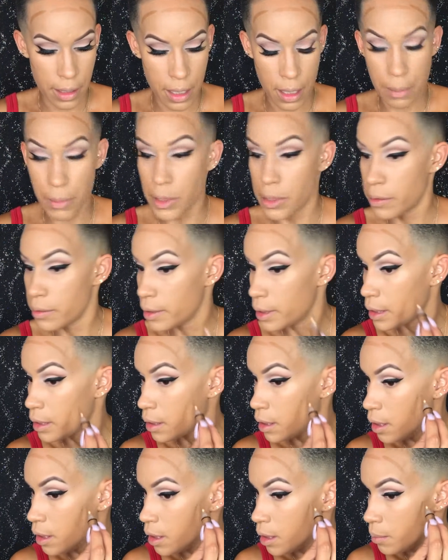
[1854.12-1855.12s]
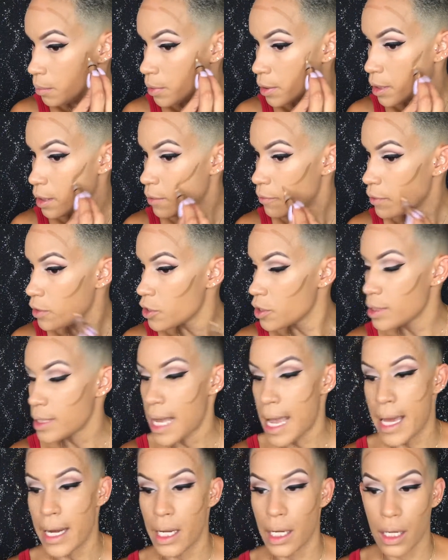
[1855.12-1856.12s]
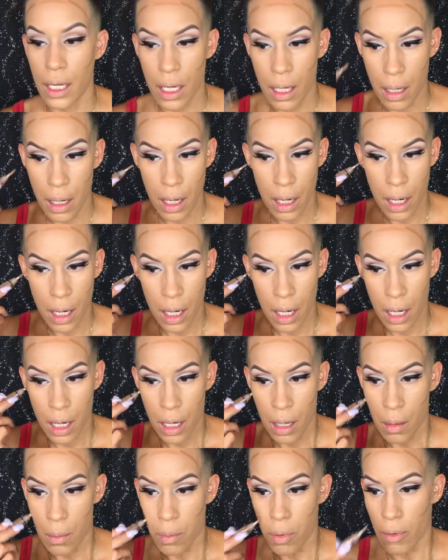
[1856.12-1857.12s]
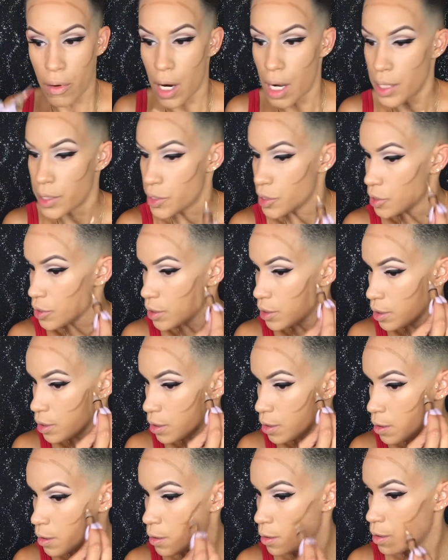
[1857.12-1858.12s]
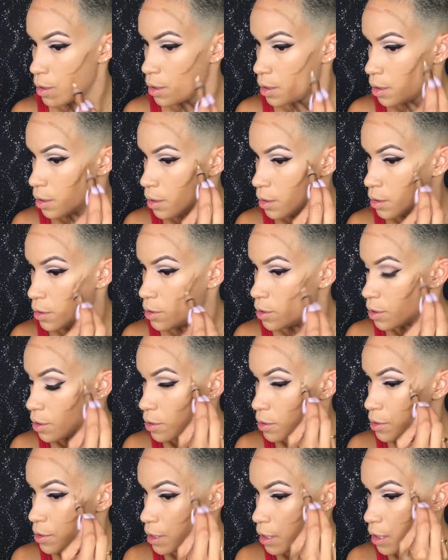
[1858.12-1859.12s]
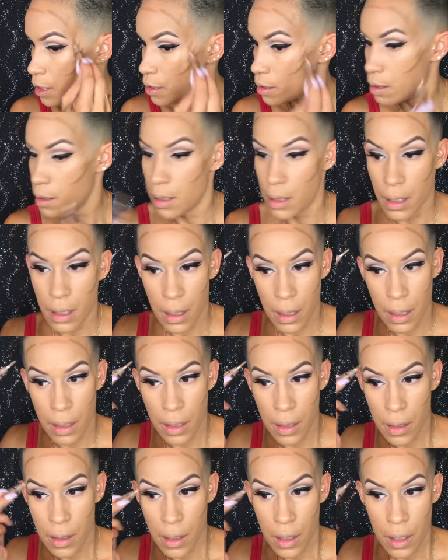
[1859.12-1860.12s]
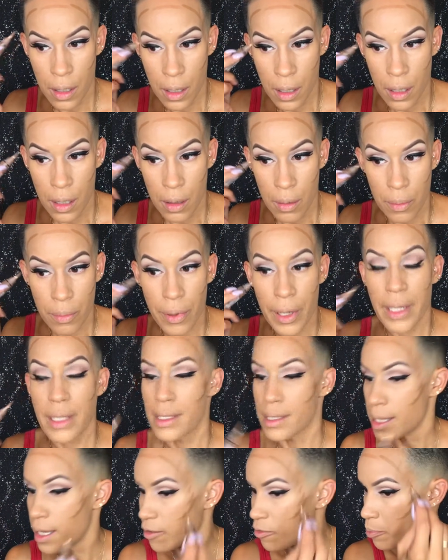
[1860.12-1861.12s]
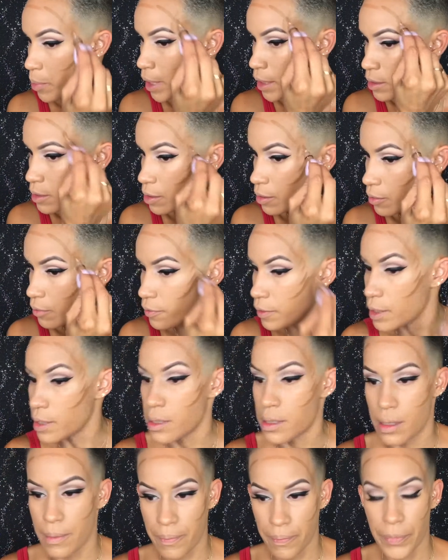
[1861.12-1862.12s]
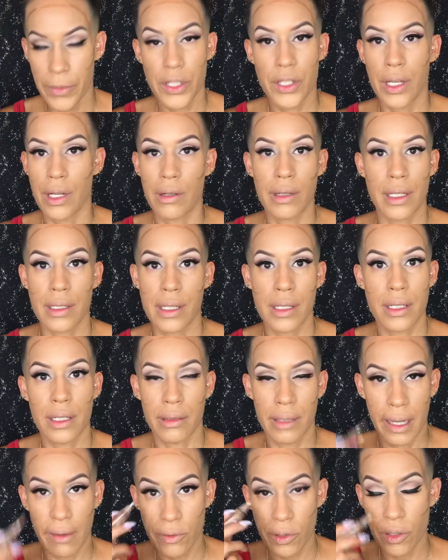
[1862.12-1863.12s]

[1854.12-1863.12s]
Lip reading: that I'm doing, but even just adding bronzer to your skin brings life back to your face. So you don't necessarily have